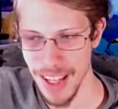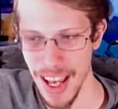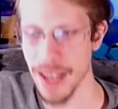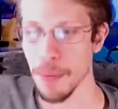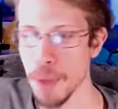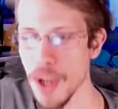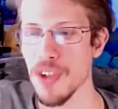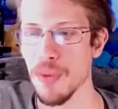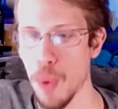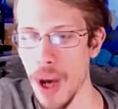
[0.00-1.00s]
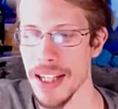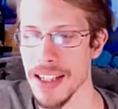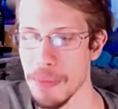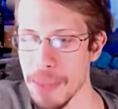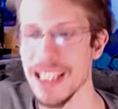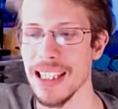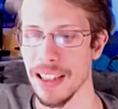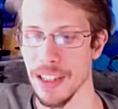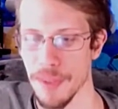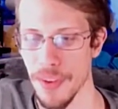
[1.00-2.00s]
add a bunch of white
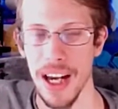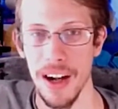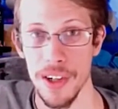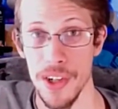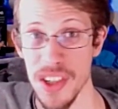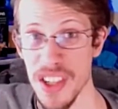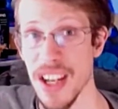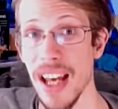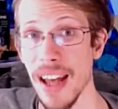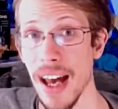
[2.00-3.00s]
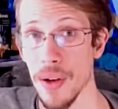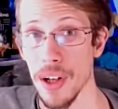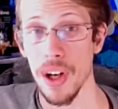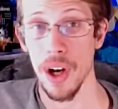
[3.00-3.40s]
immediately for the characters to stand out